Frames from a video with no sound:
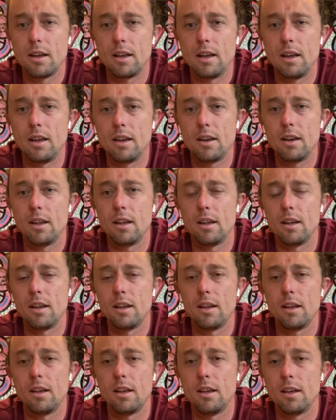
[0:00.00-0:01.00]

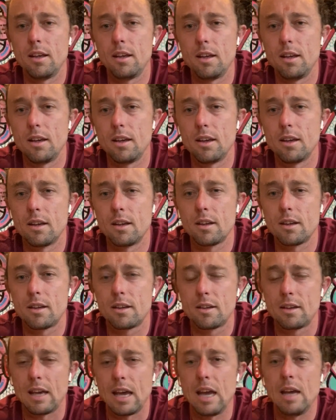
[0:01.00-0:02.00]

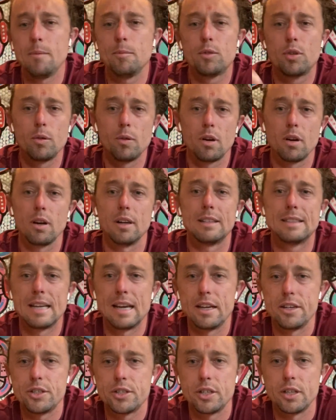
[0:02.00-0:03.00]
it came to our
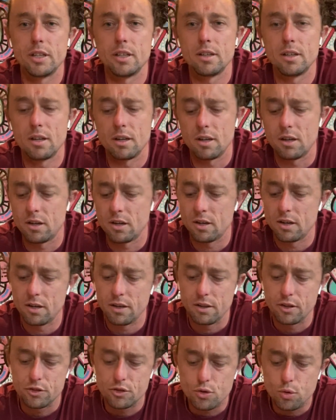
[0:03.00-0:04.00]
attention
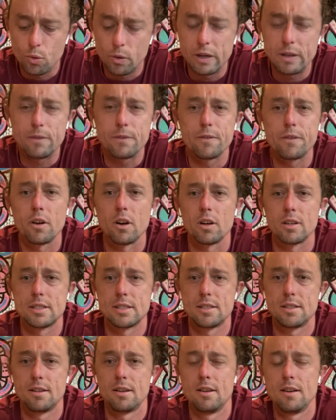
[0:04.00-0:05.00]
on the
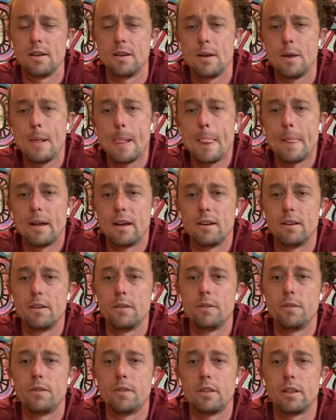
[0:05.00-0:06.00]
21st
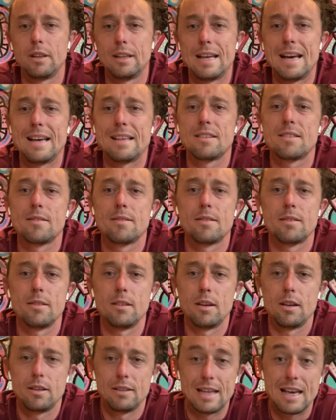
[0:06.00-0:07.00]
of the
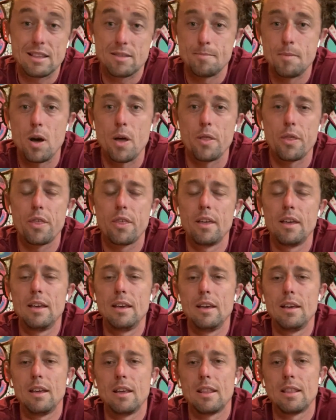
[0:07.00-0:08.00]
last month
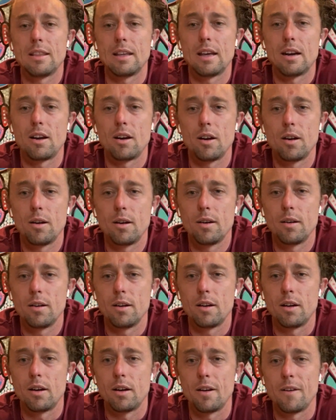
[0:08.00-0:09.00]
that
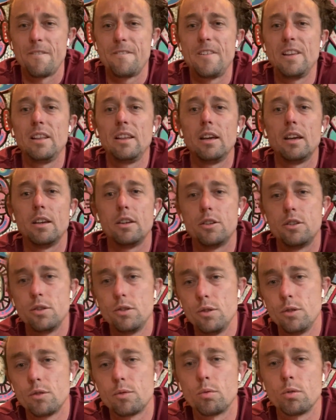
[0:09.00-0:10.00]
our affiliate
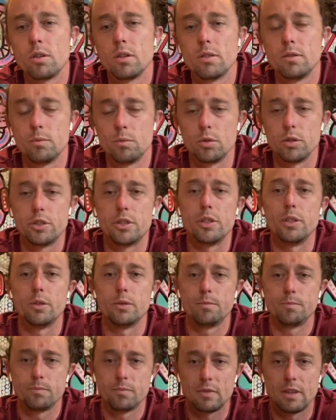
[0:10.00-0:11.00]
dues were
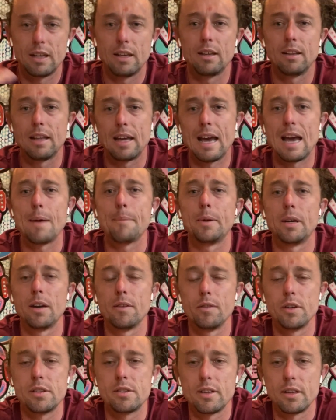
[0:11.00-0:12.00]
due. They happen
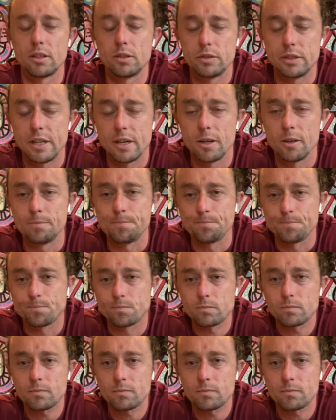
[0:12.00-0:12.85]
every single year.